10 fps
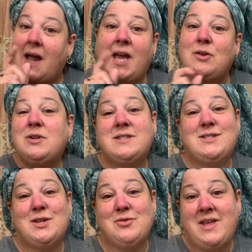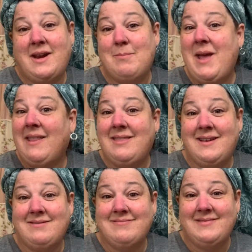I don't consider that a bad
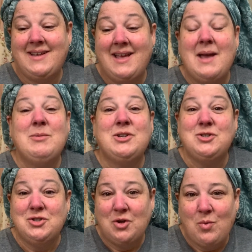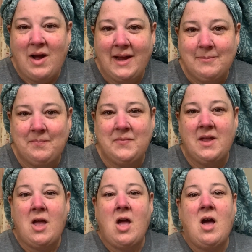thing because you know why?
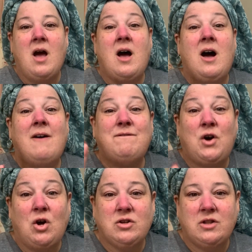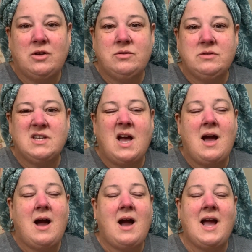Fall clothes
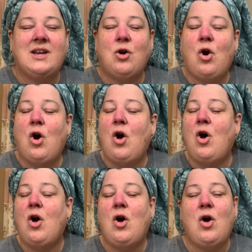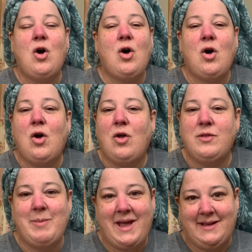hide all
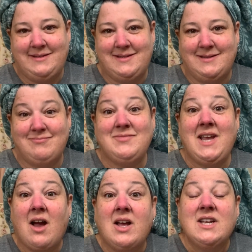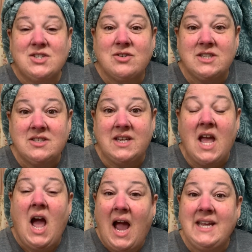the bads. Yeah, seriously,
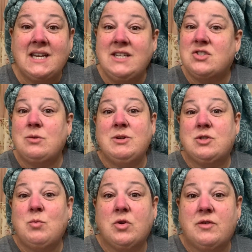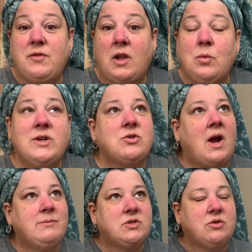I can eat so much more in the fall and winter.
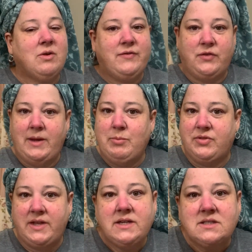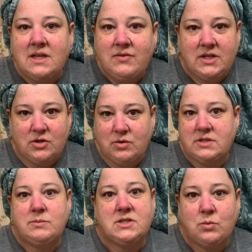I'm so grateful they put Thanksgiving and
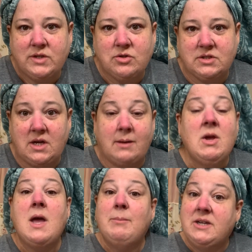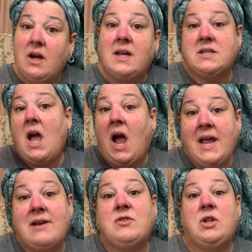Christmas at winter time because I
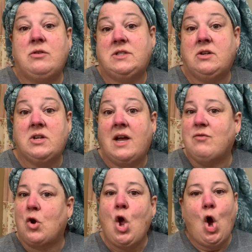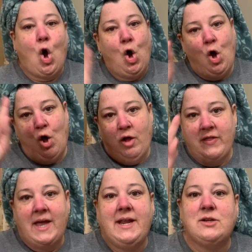have clothes that'll cover all
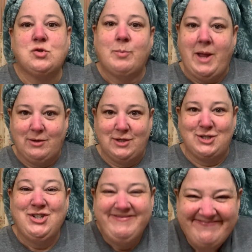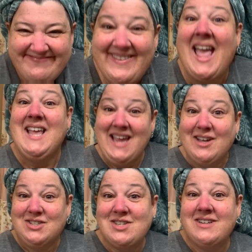that extra poundage. Yeah,
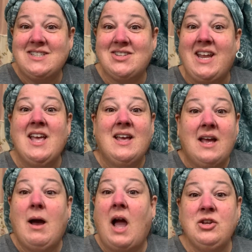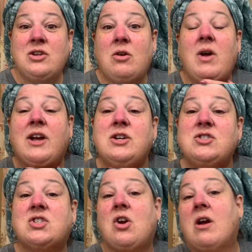seriously. You know, a
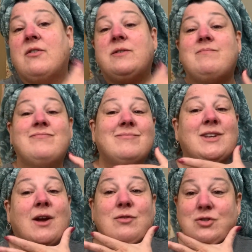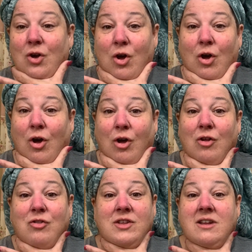good scarf covers
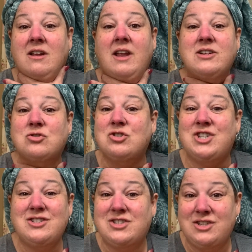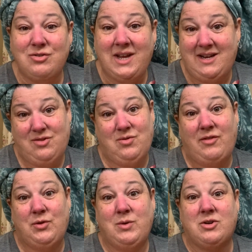all the little extra chins that you gain
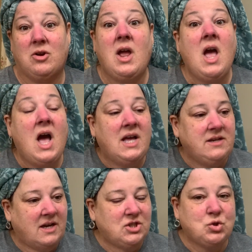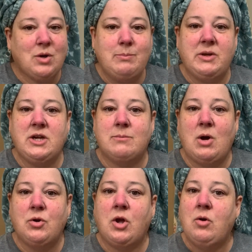throughout the winter. A nice drapey
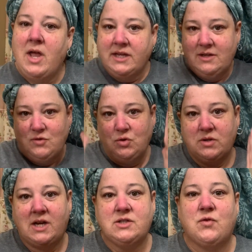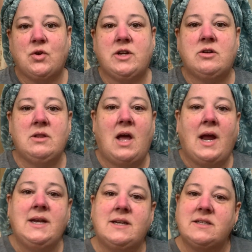kimono gives you a nice vertical
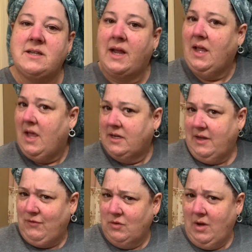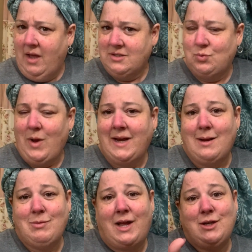line, and it's like, have you lost weight?
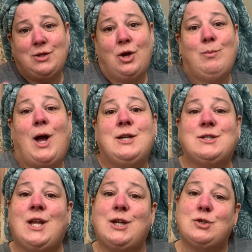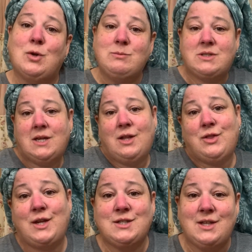I'm like, nope, I just had a drumstick
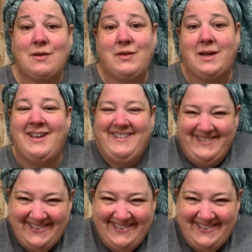at Thanksgiving.